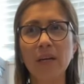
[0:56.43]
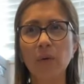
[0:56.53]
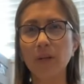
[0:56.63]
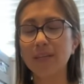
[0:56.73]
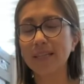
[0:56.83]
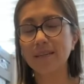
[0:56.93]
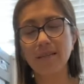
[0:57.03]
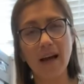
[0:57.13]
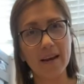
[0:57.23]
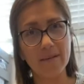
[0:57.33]
we looked at a
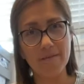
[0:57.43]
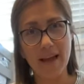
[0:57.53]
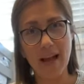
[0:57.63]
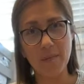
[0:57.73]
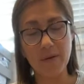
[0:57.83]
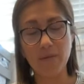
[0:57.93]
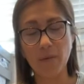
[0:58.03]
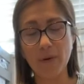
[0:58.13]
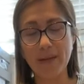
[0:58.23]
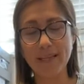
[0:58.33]
lot of that
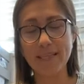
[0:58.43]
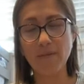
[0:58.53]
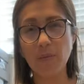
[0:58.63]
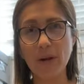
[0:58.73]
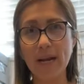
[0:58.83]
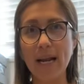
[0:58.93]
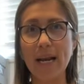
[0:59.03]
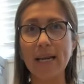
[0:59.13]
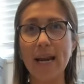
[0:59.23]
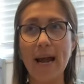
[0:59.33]
before Thanksgiving break,
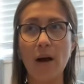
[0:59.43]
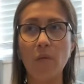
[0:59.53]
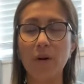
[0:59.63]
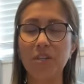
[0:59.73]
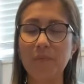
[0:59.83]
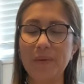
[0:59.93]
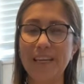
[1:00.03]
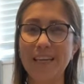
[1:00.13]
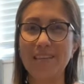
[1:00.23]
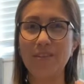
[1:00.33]
and now we're
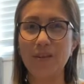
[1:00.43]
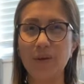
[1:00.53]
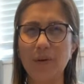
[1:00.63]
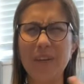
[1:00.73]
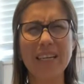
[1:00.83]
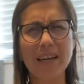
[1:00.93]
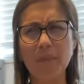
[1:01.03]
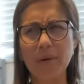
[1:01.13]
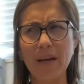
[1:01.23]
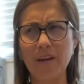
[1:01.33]
jumping into, and we did a
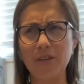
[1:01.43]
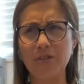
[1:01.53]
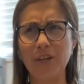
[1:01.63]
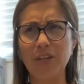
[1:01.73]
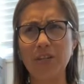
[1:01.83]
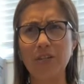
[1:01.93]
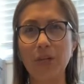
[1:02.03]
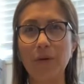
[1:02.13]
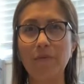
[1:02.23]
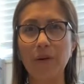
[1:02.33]
couple character stretches
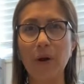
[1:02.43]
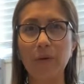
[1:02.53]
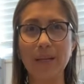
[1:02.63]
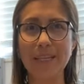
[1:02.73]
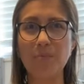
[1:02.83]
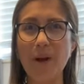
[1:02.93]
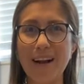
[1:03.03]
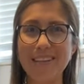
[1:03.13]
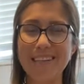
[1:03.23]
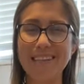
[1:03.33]
too of their own, like to practice